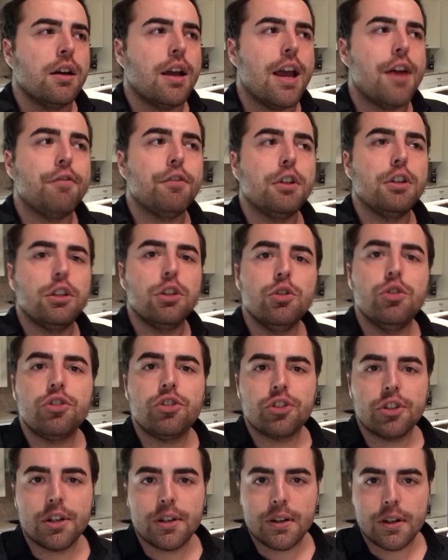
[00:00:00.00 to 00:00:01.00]

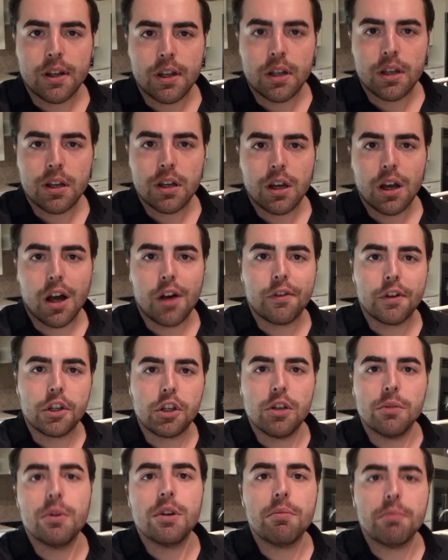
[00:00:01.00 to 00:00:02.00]
evolution of a
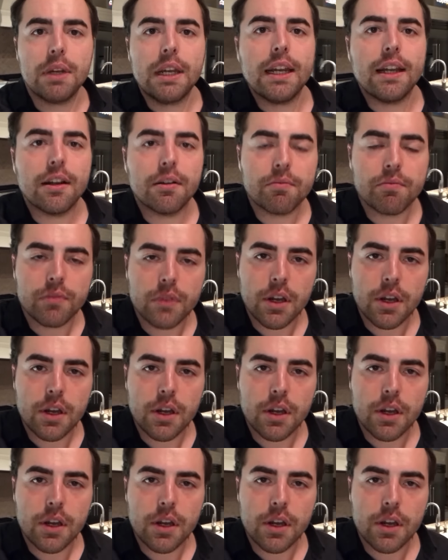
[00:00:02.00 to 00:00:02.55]
human being?